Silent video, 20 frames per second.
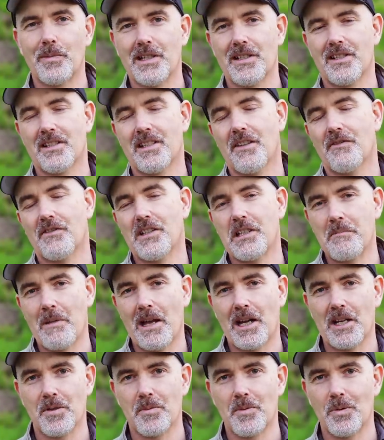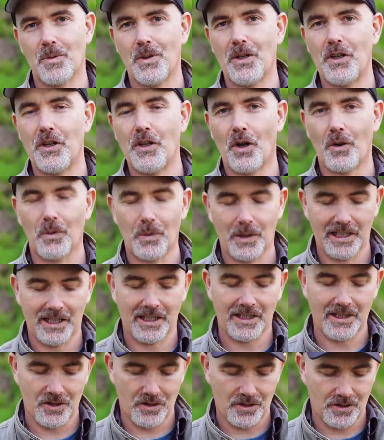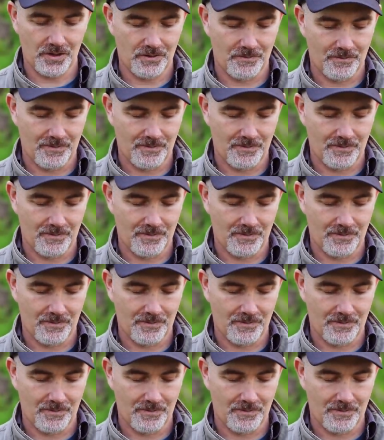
but it's definitely manageable and not really an issue.